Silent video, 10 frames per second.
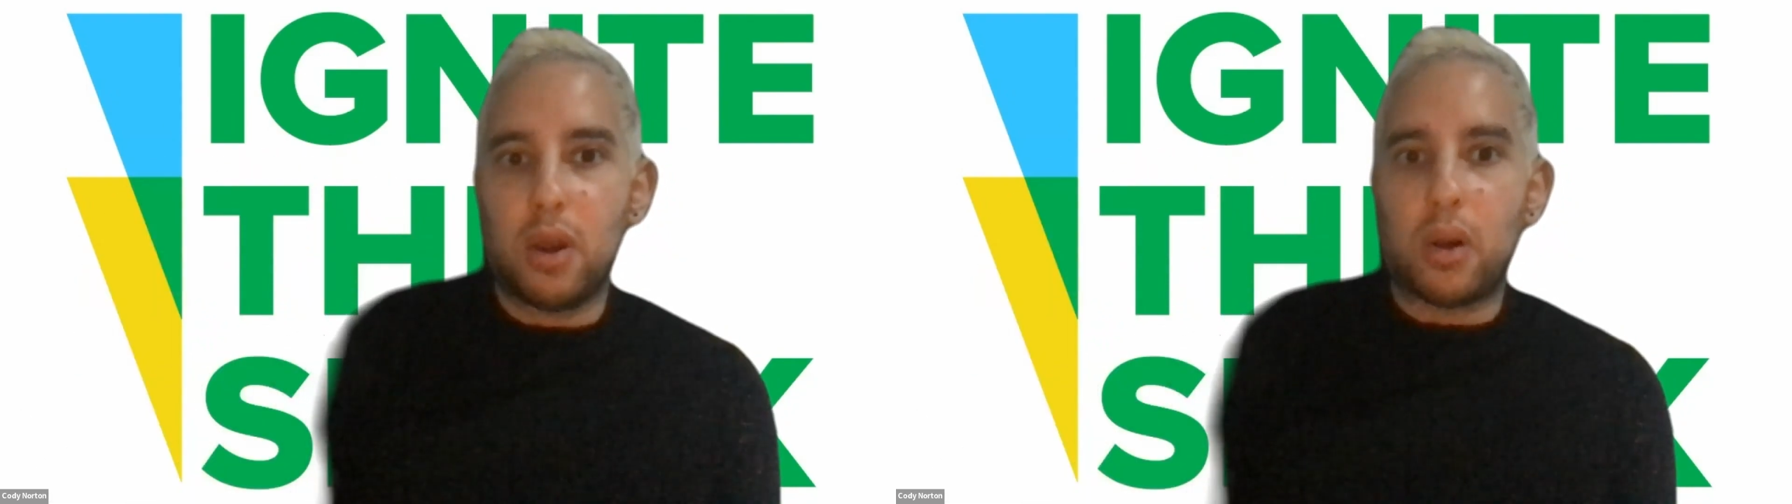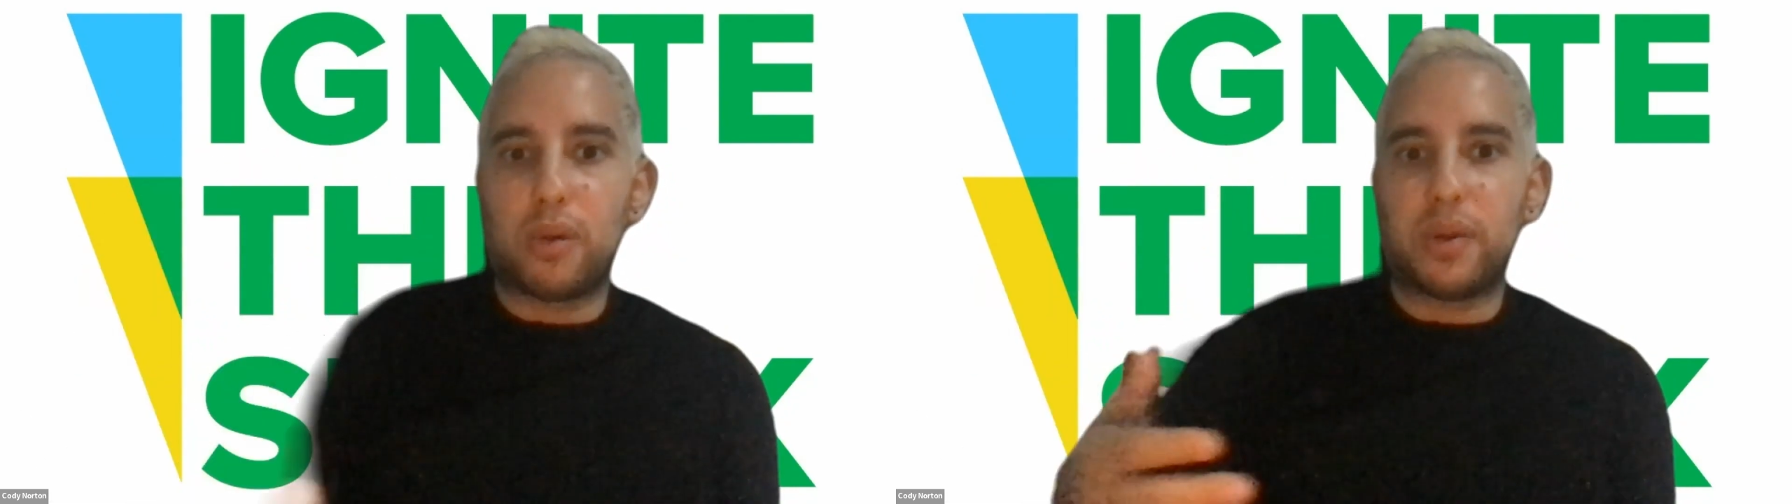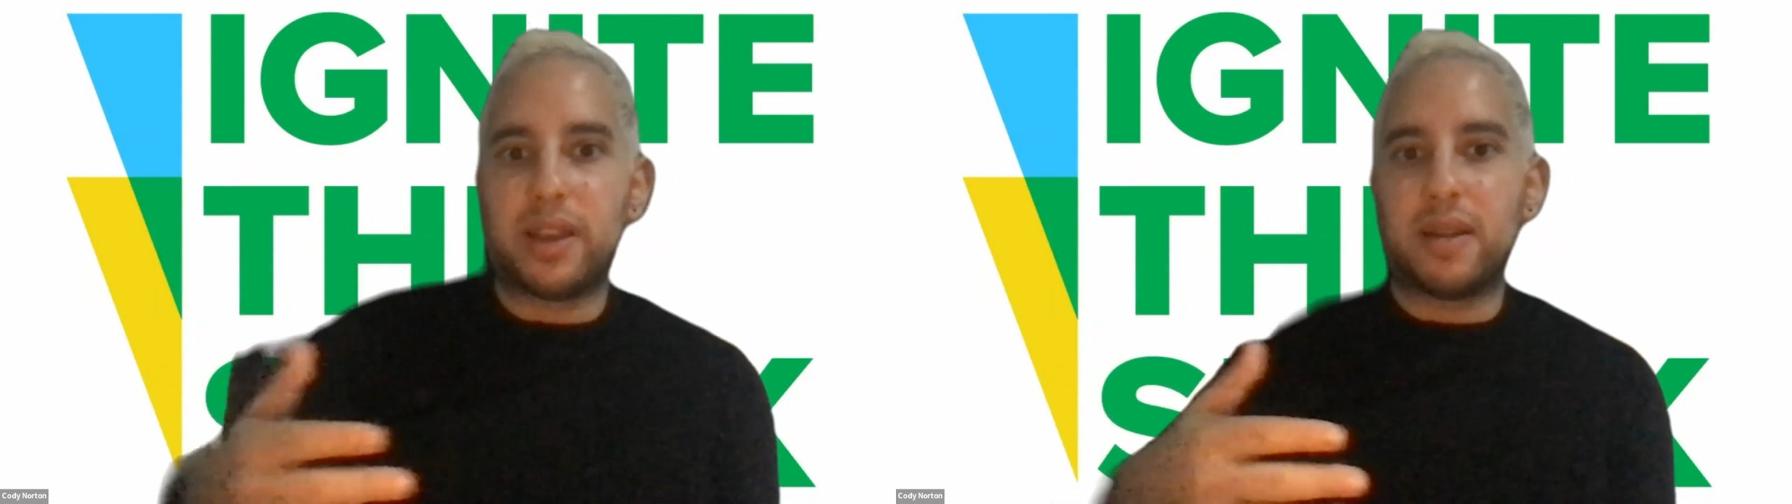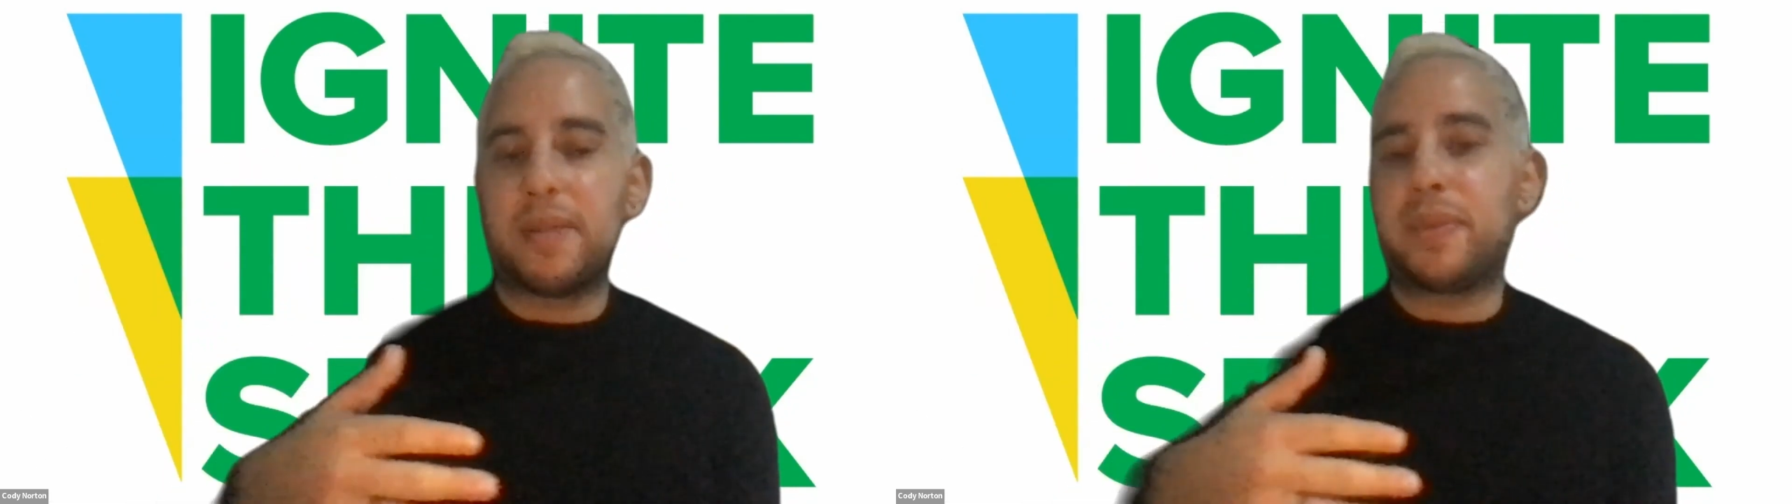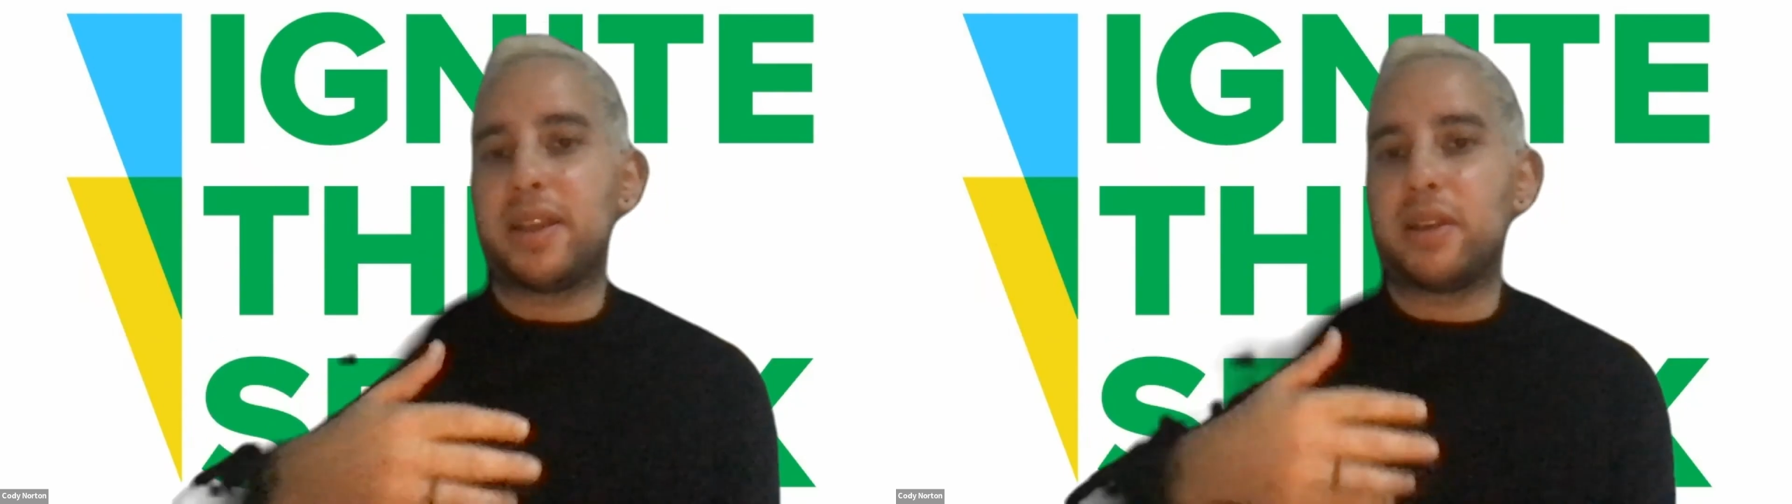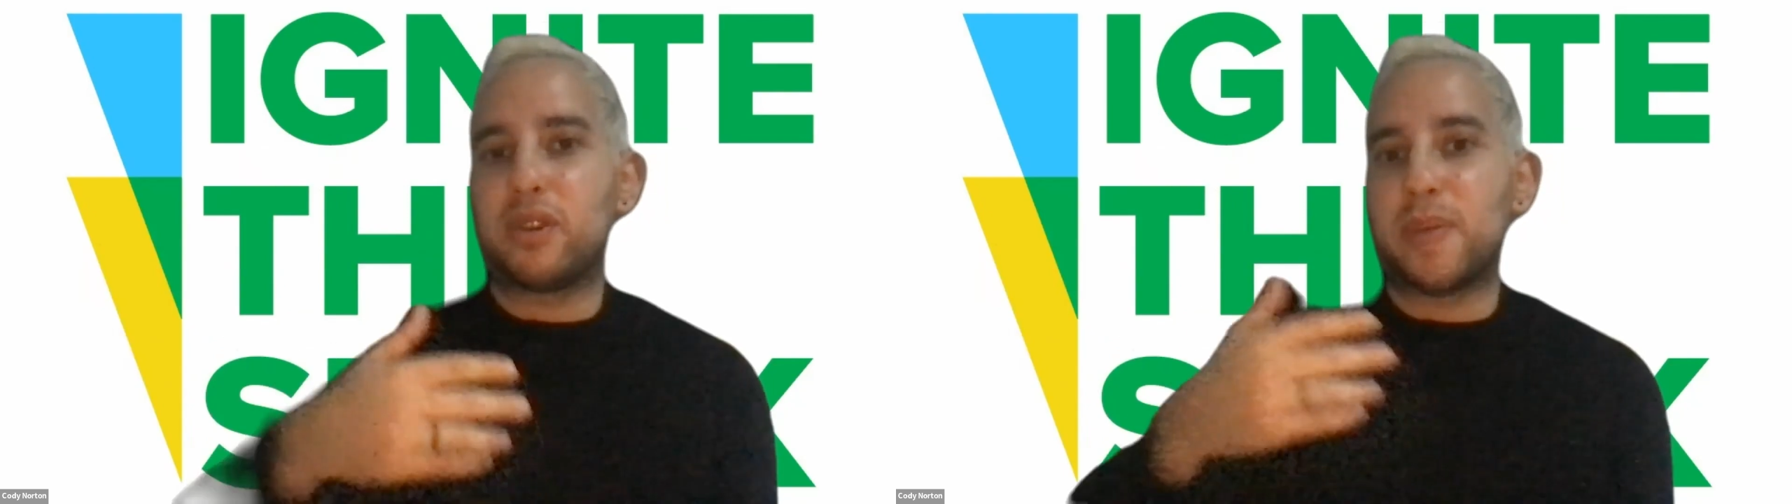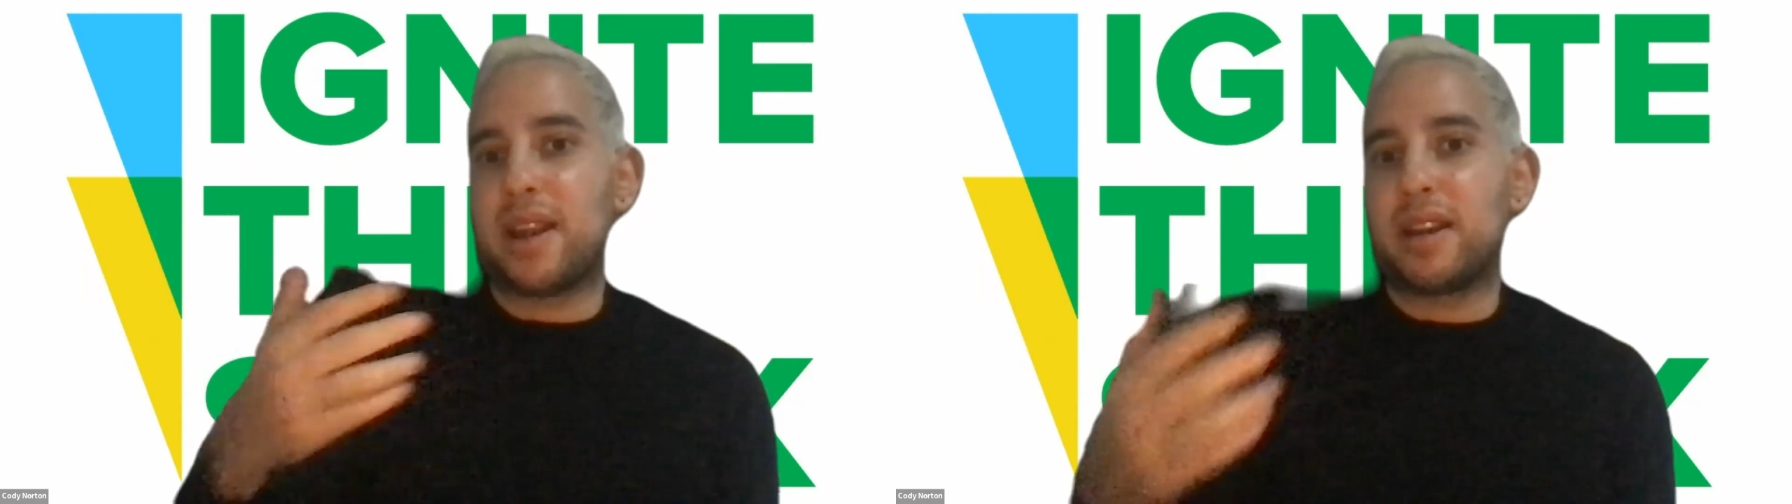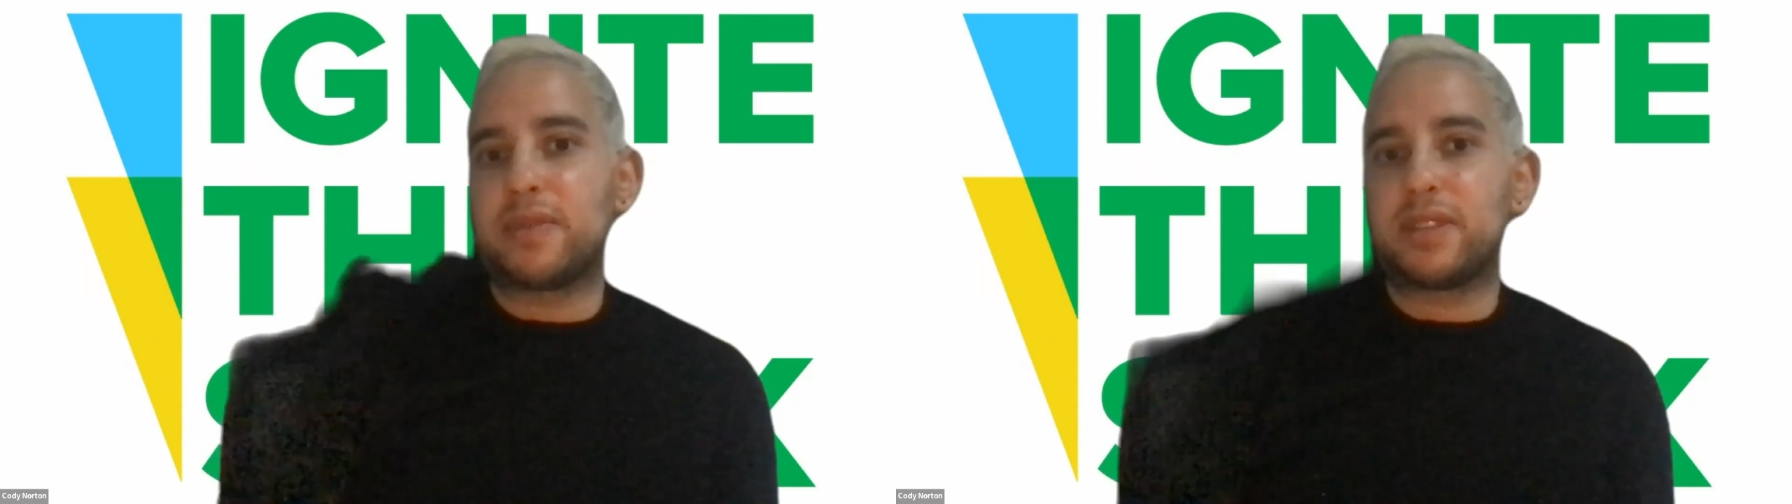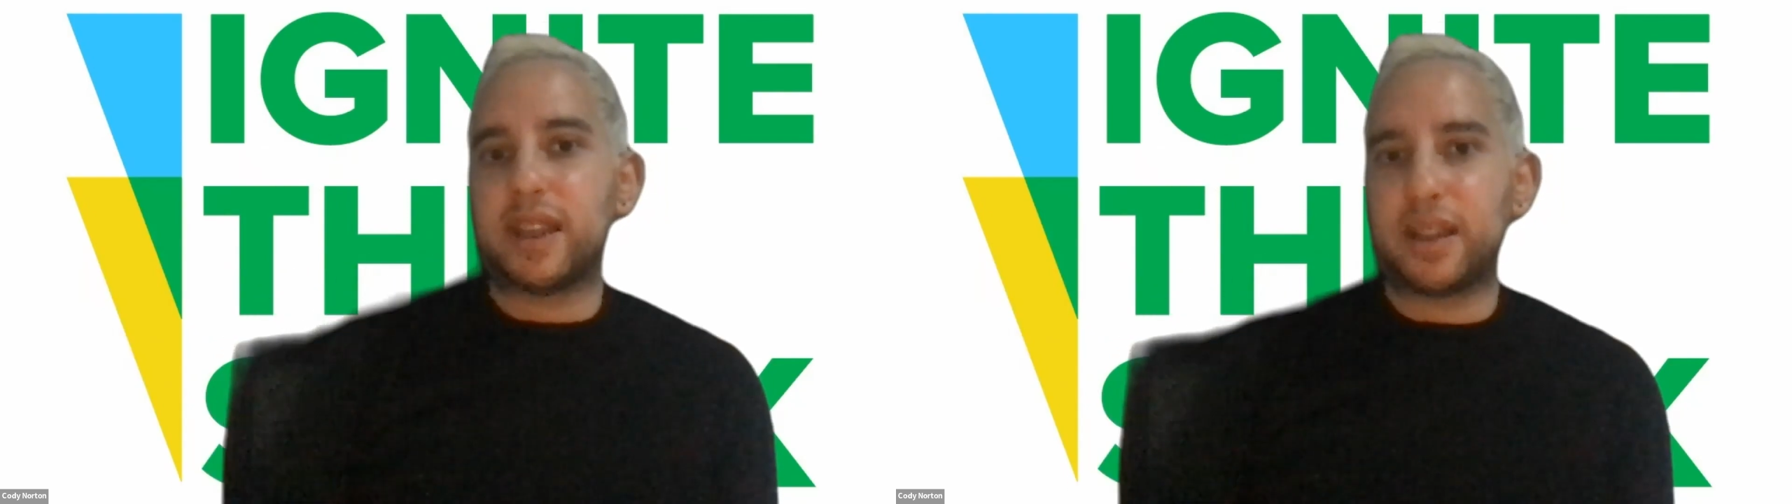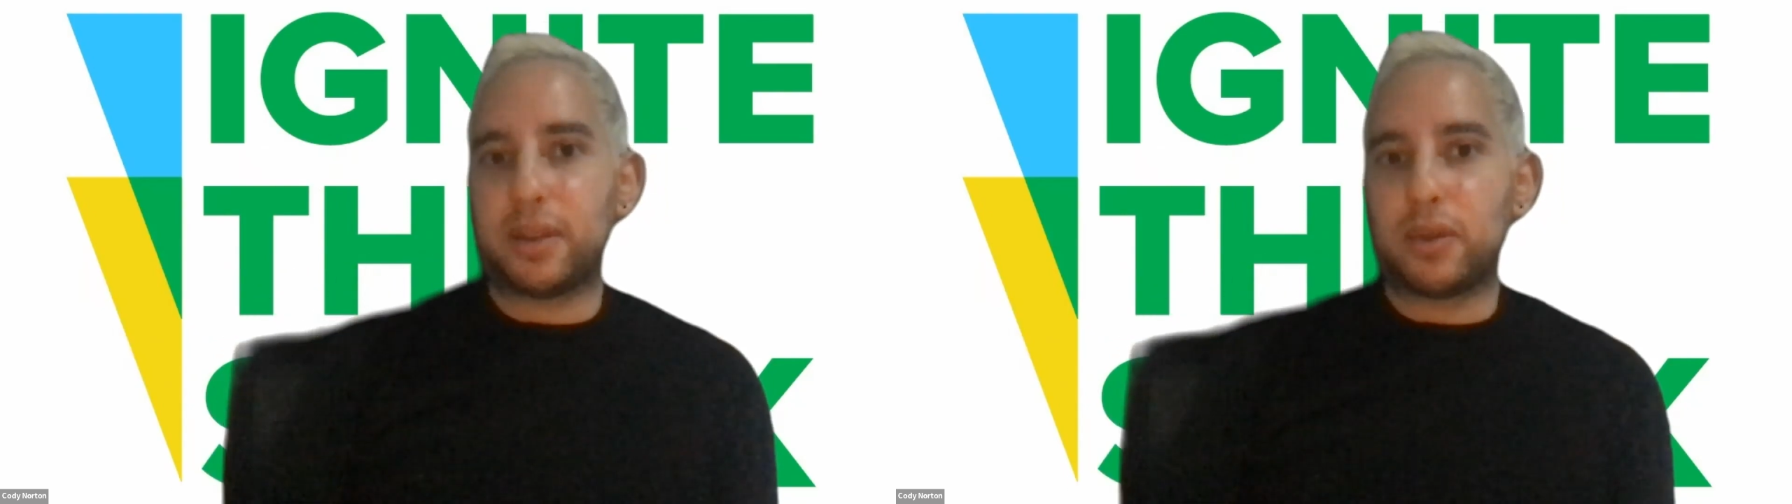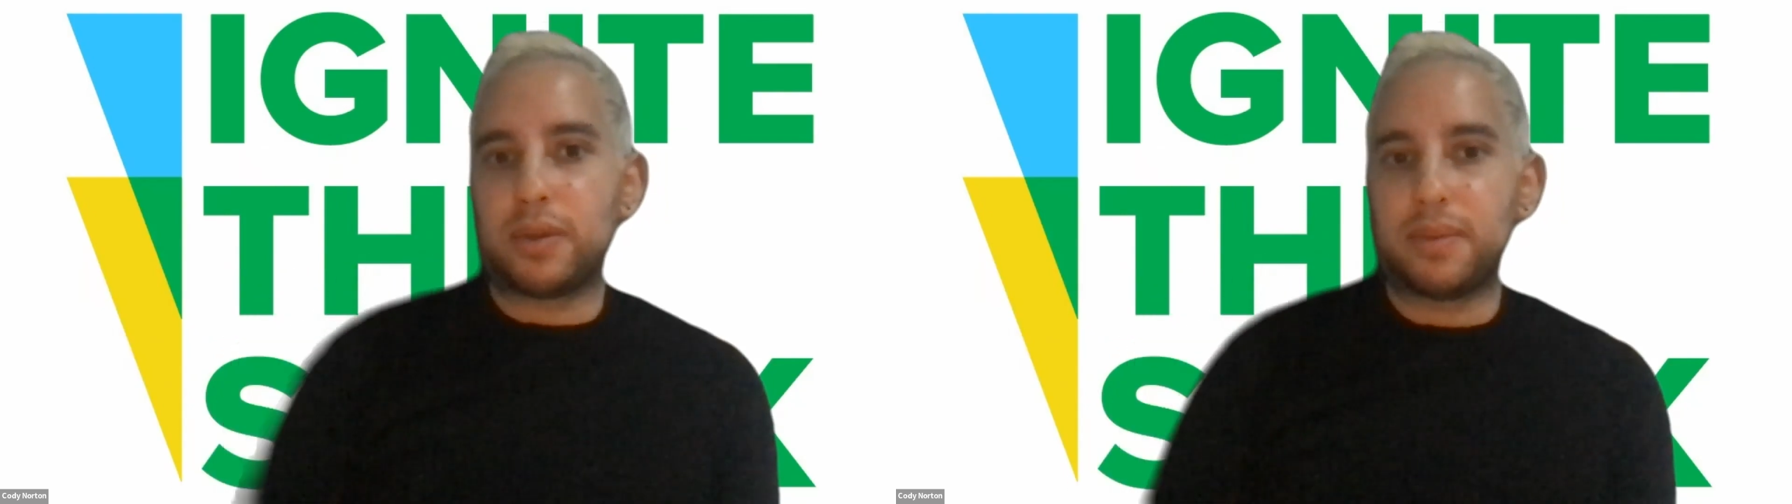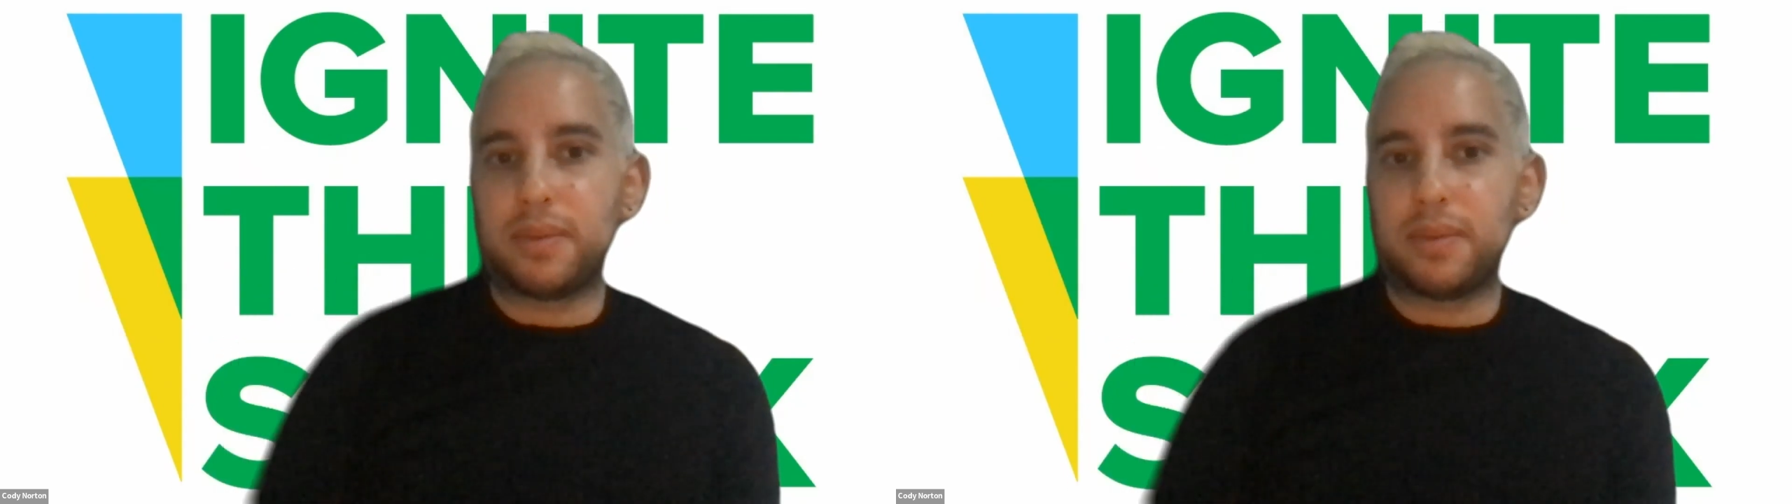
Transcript: or are we going to be in a repetitive cycle?